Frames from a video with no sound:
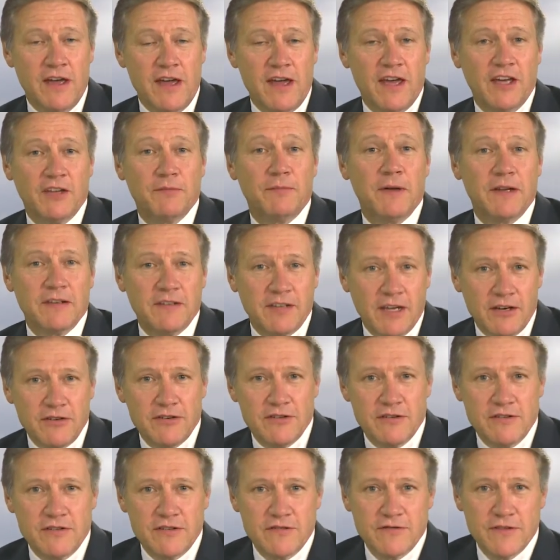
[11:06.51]

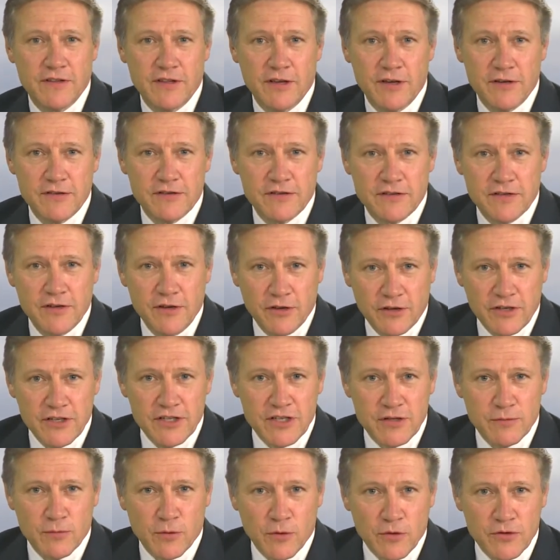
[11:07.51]
expectations for those looking
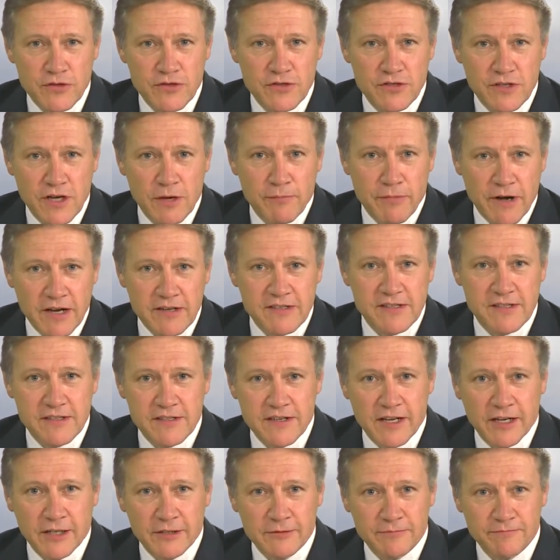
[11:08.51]
towards a Brexit
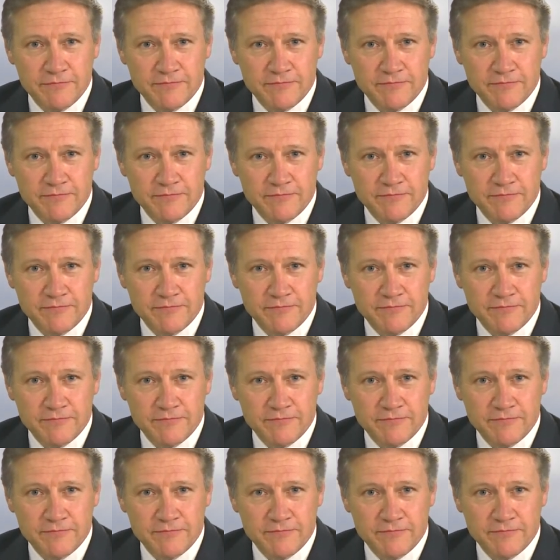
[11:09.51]
deal.